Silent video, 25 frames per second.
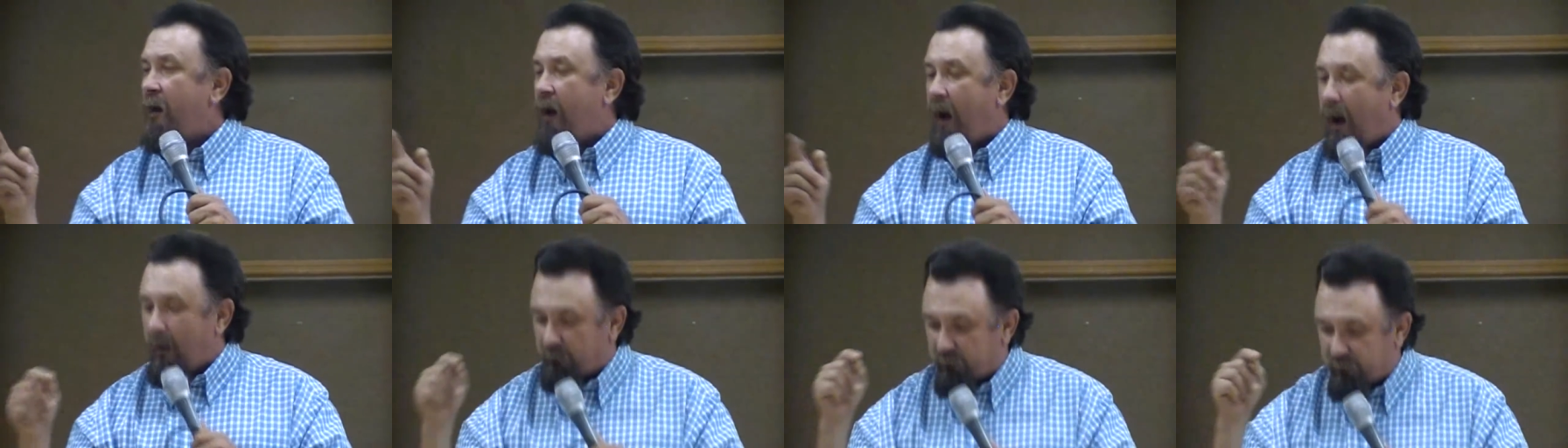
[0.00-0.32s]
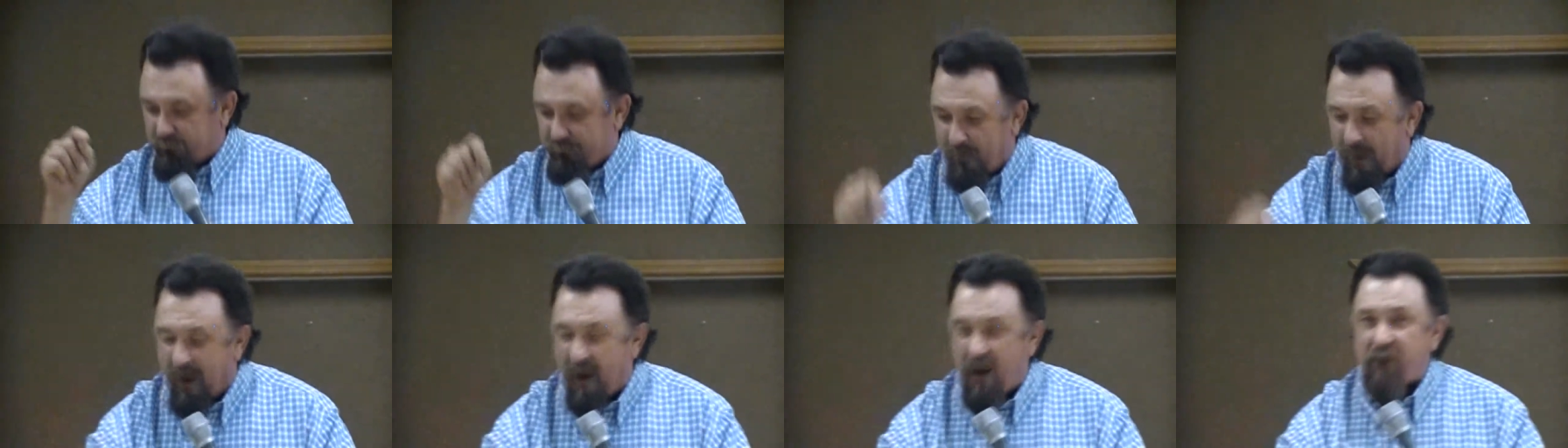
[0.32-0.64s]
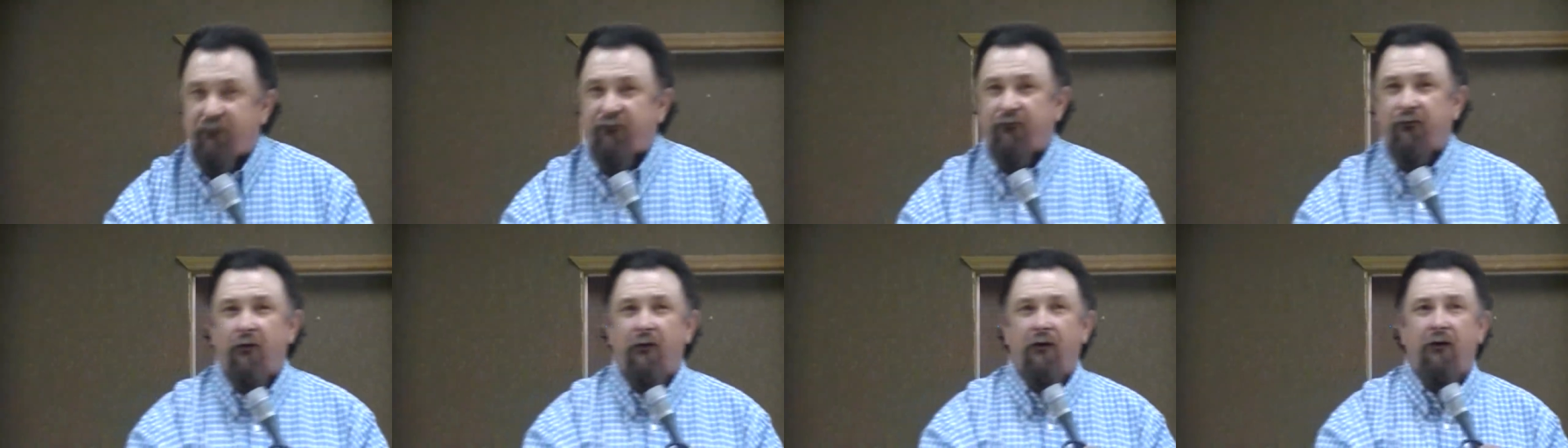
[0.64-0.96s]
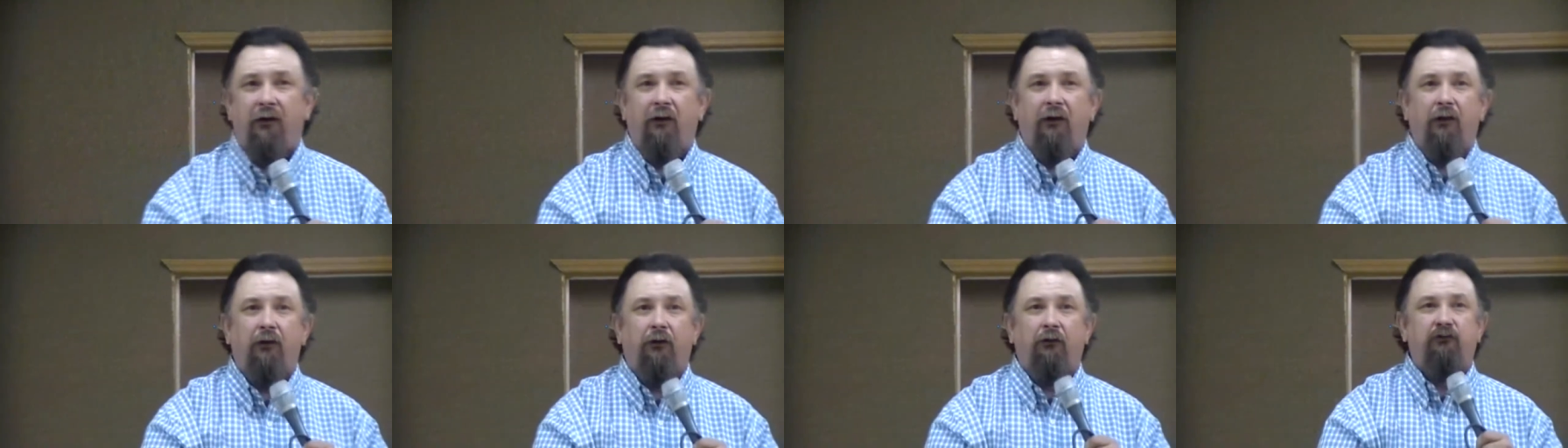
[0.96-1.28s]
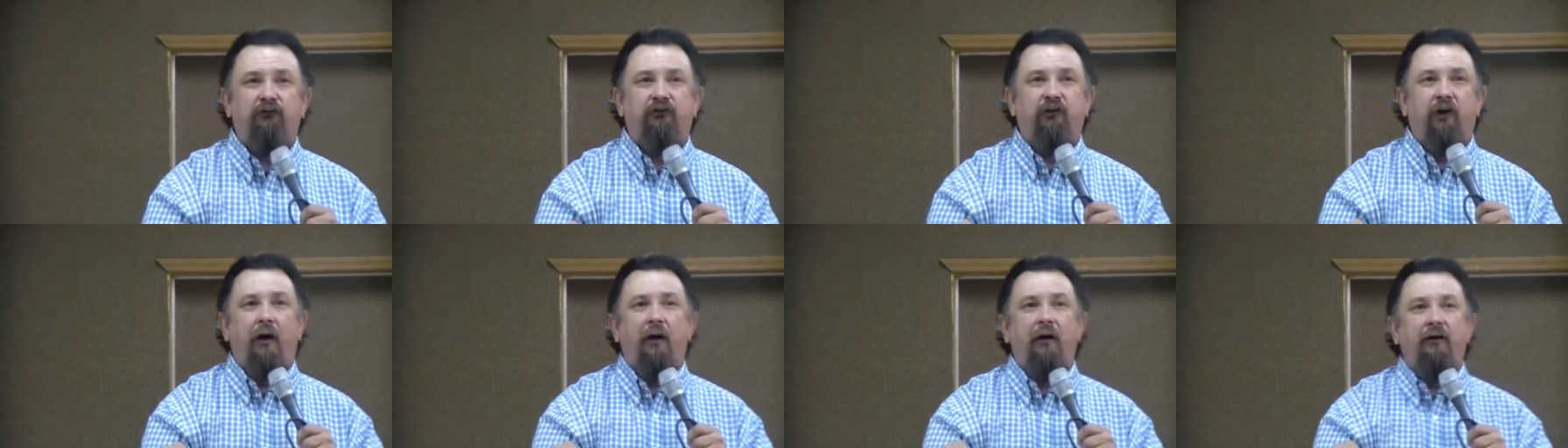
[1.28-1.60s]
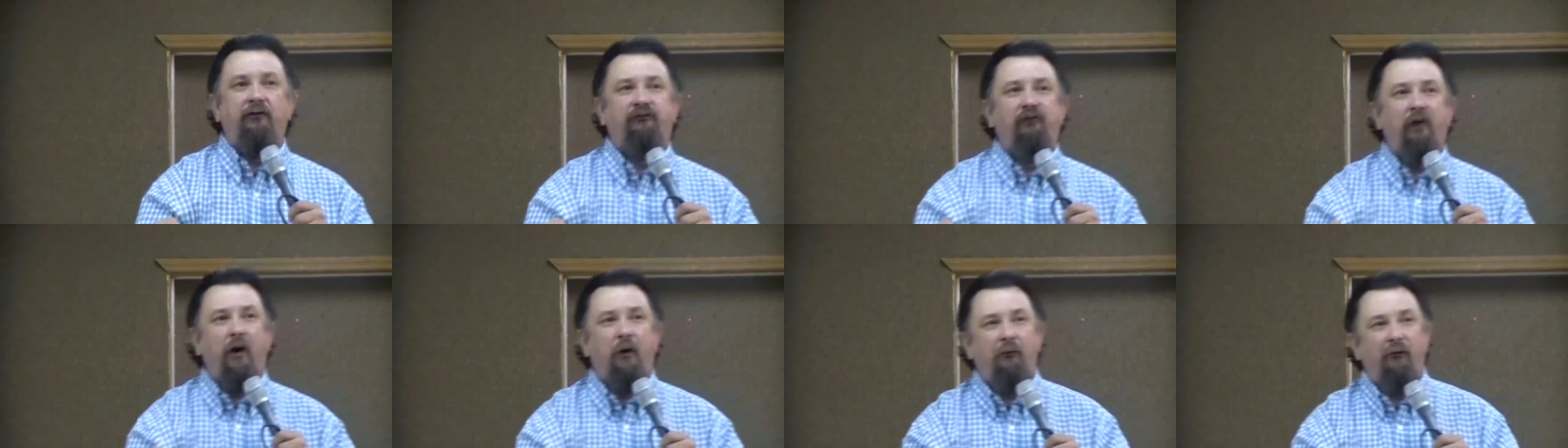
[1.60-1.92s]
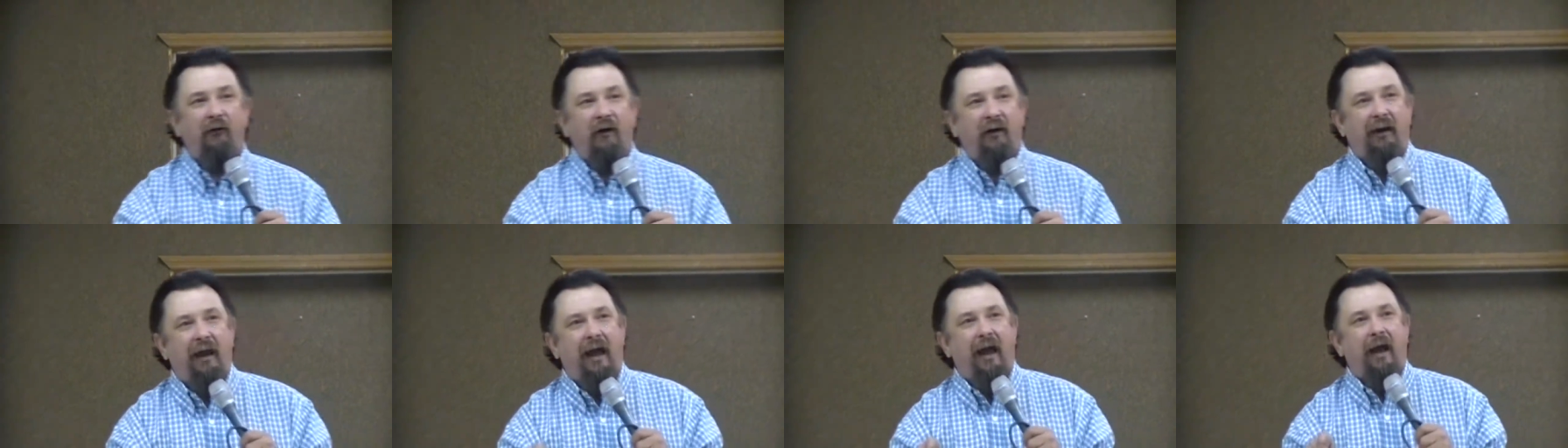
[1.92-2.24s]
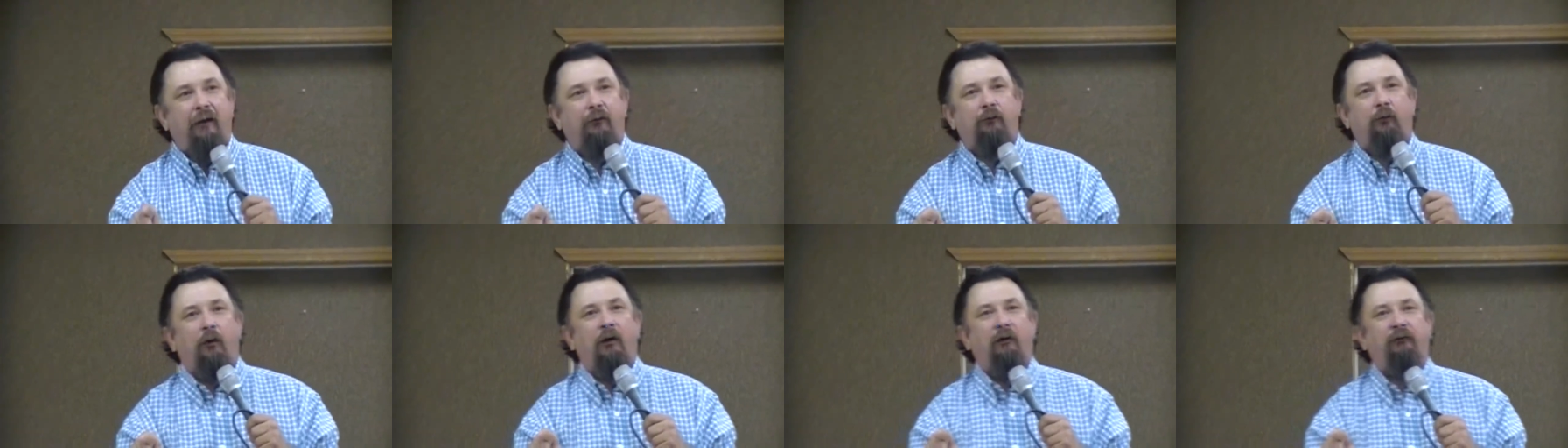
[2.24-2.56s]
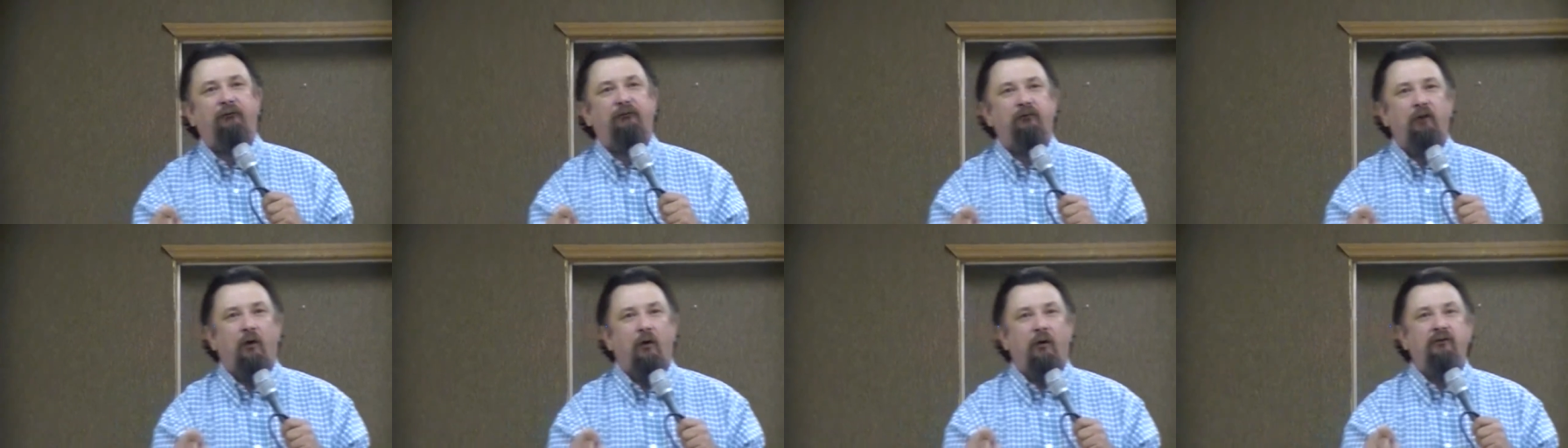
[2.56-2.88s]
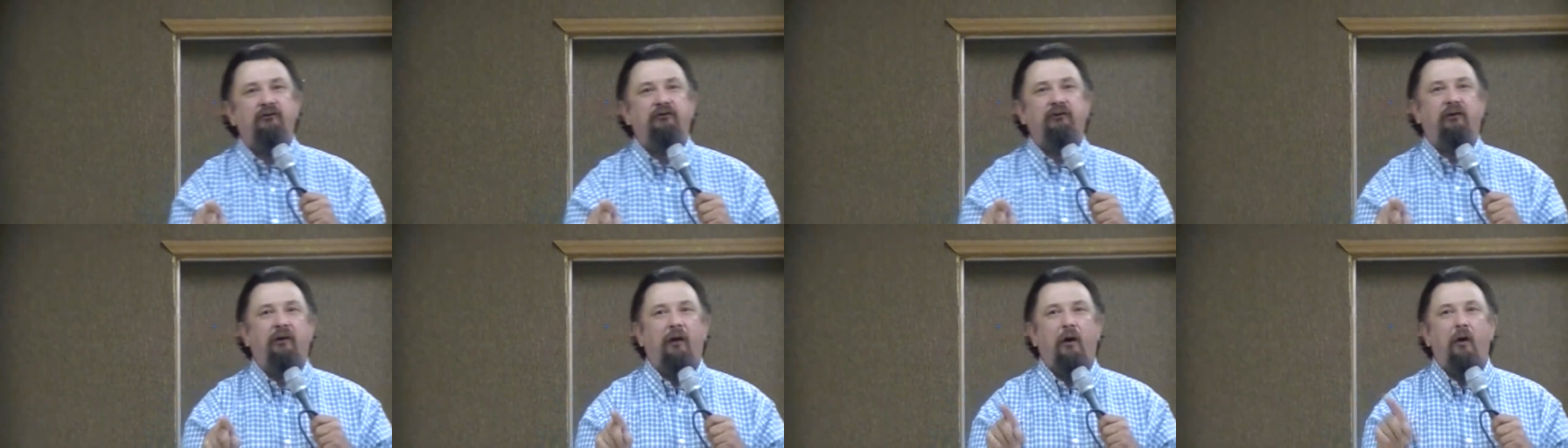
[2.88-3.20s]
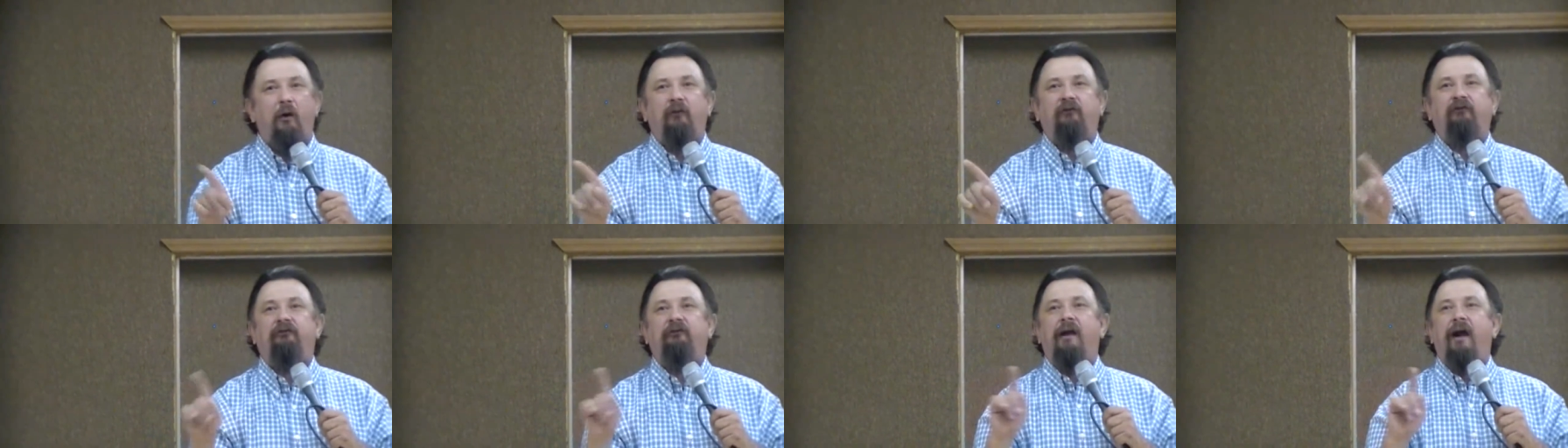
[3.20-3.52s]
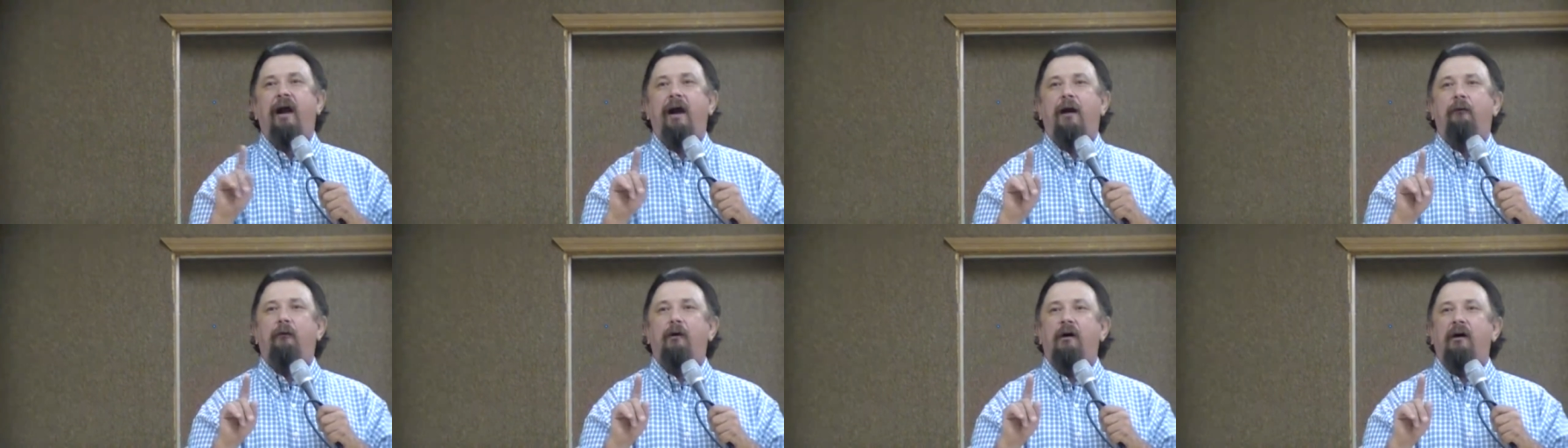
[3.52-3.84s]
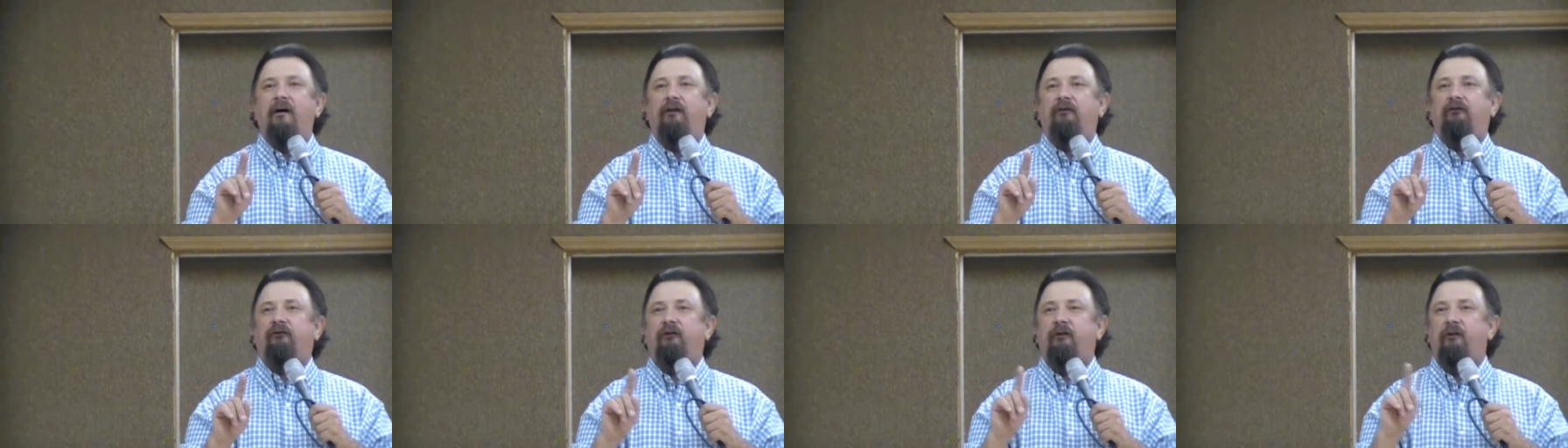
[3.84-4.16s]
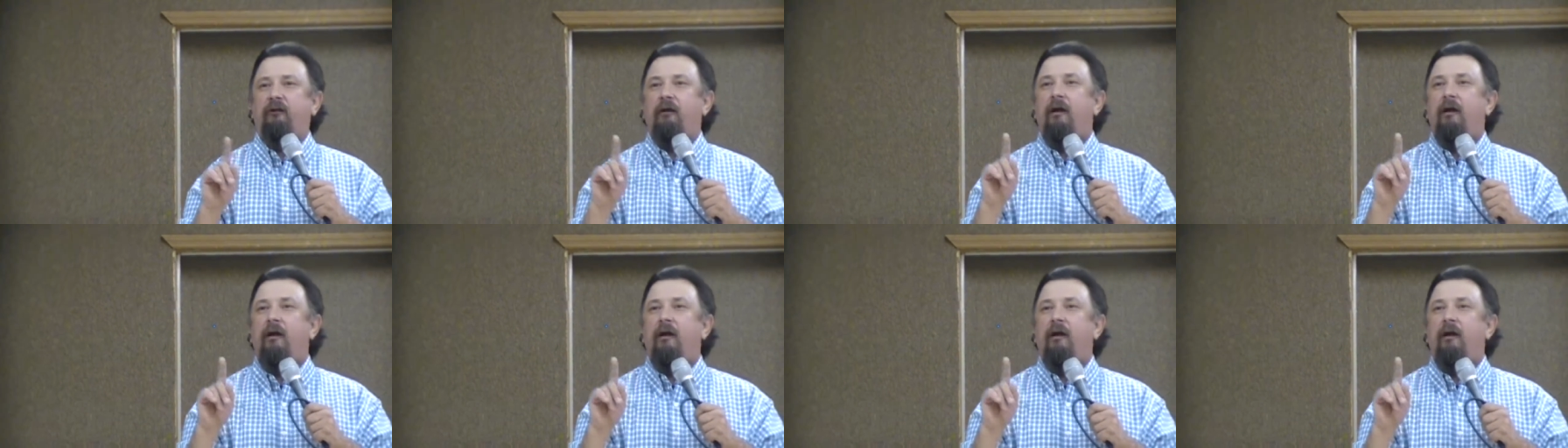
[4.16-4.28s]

I was pastoring a little church over in Acworth, Georgia. Lois and I was,